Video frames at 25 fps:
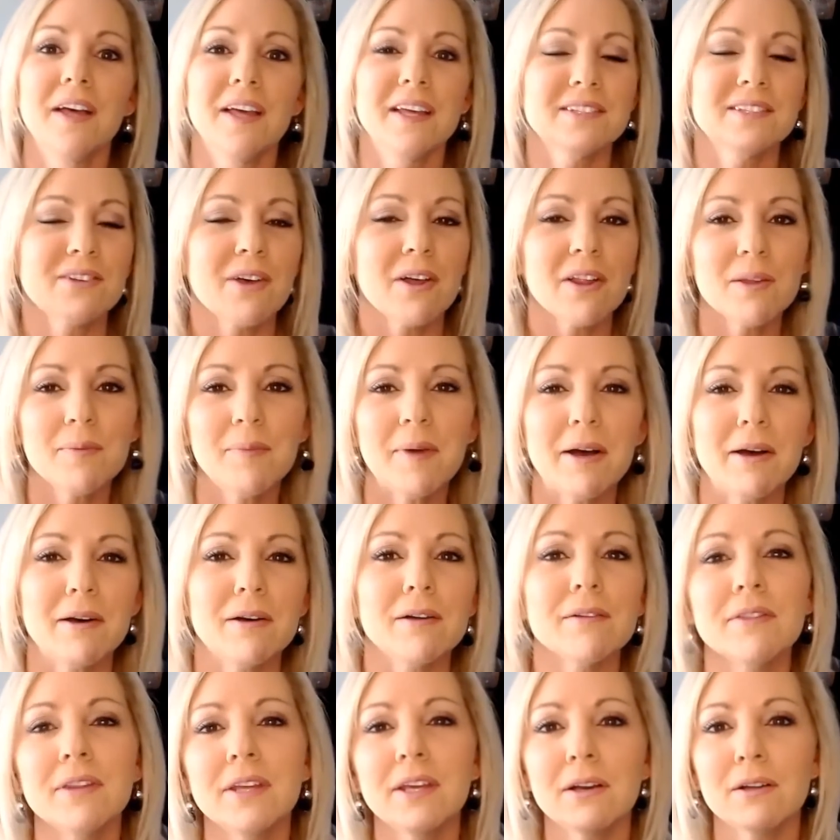it's all
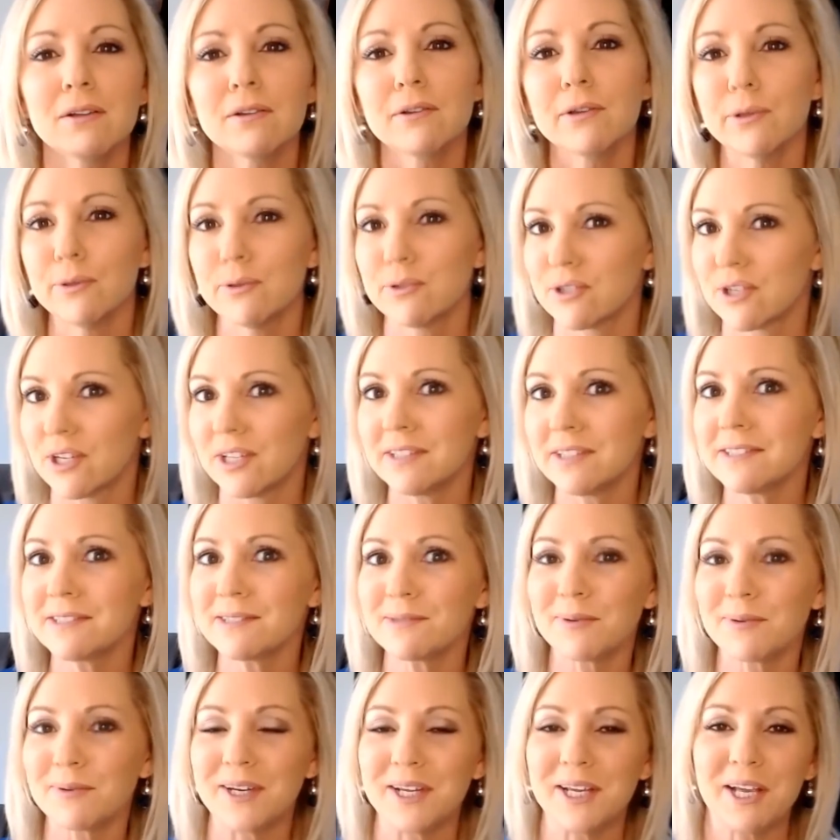about the
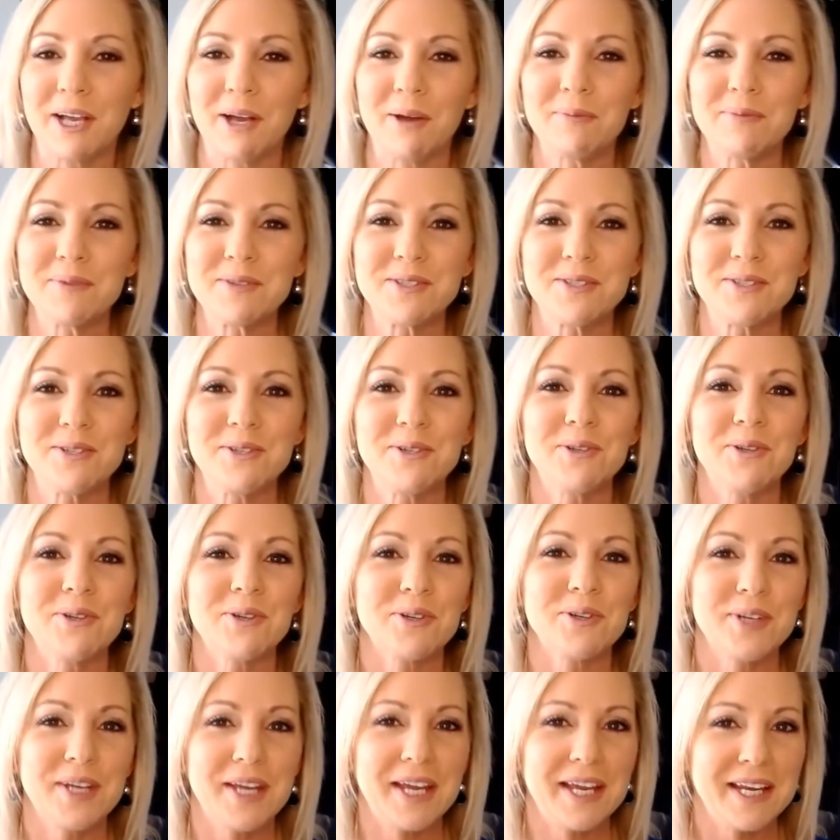illusions when it comes to
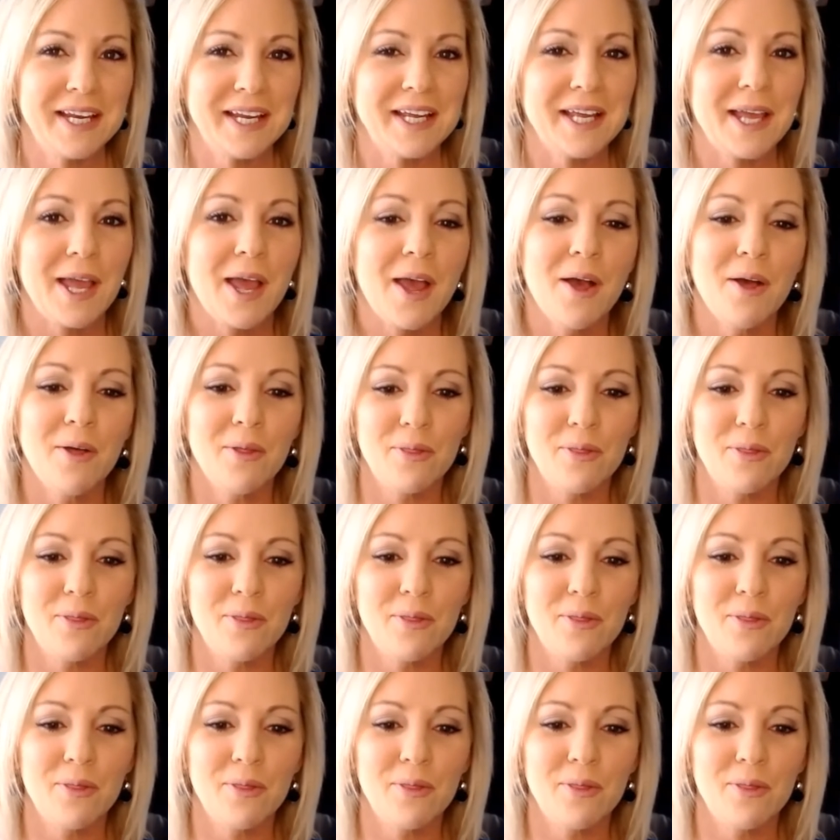creating